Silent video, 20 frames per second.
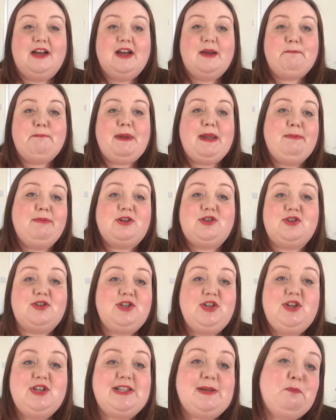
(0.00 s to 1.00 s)
maybe just
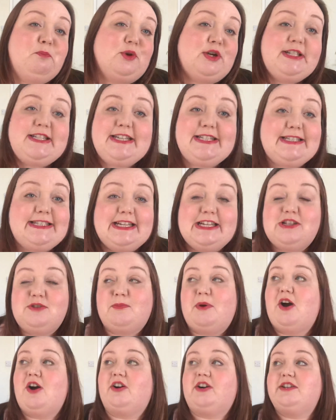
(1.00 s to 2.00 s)
using pretty stitch
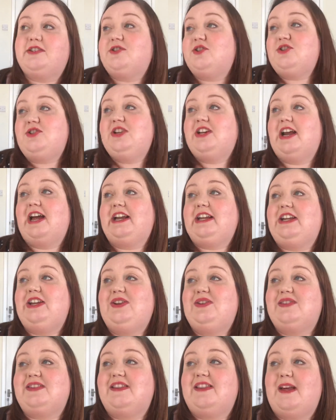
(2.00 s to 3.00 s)
markers because you like
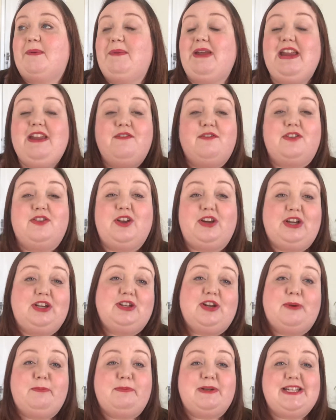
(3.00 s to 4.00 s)
using them, even though you
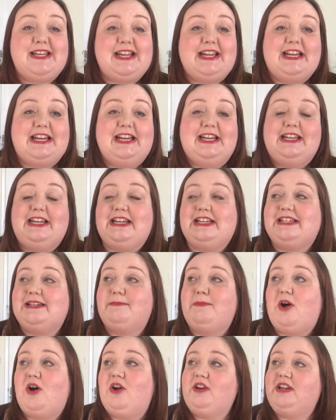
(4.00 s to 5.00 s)
don't particularly need to
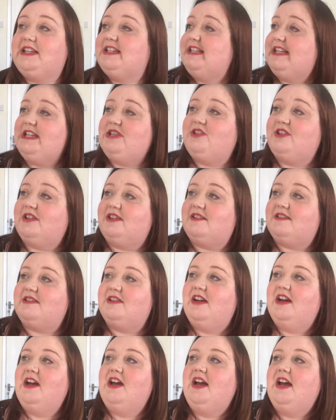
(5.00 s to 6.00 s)
mark your stitches.
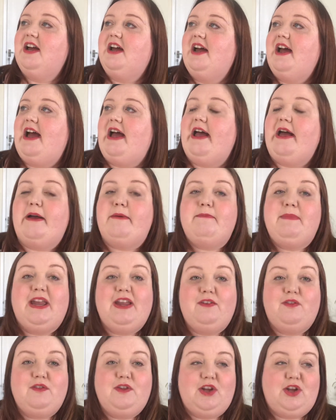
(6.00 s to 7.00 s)

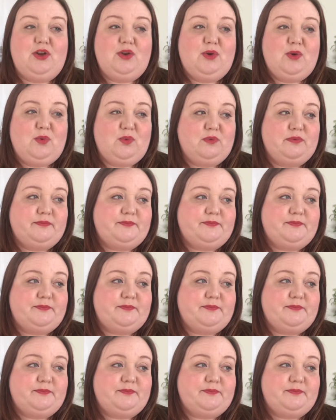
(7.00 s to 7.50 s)
If you